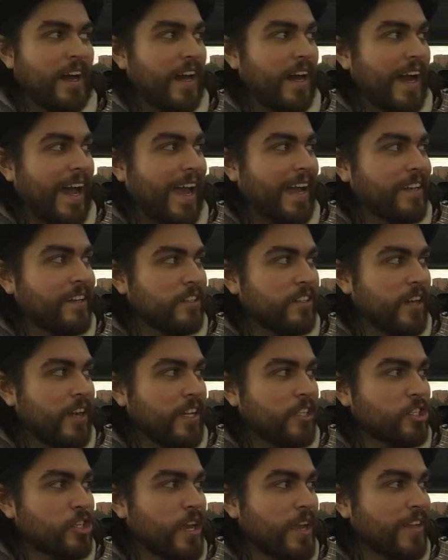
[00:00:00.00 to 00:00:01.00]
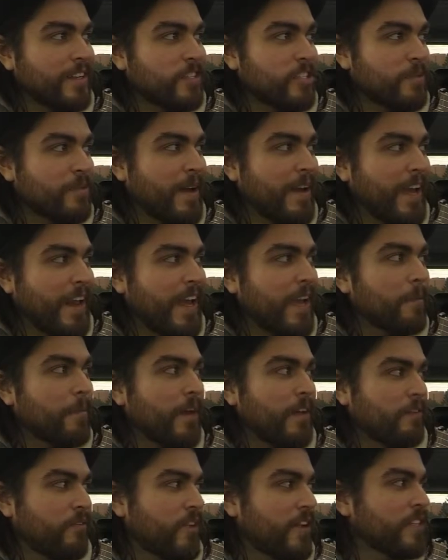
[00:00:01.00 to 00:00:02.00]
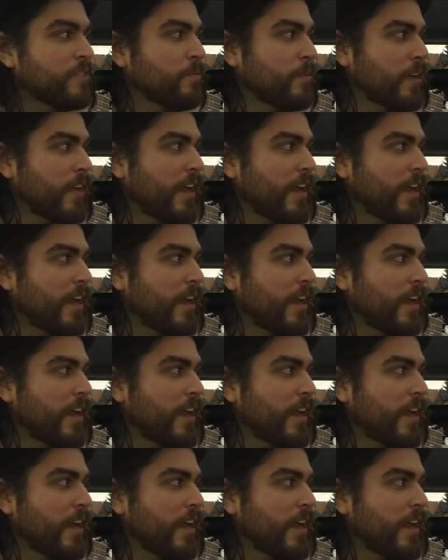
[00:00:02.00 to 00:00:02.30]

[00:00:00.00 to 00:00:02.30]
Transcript: I, I, I changed my name on Facebook.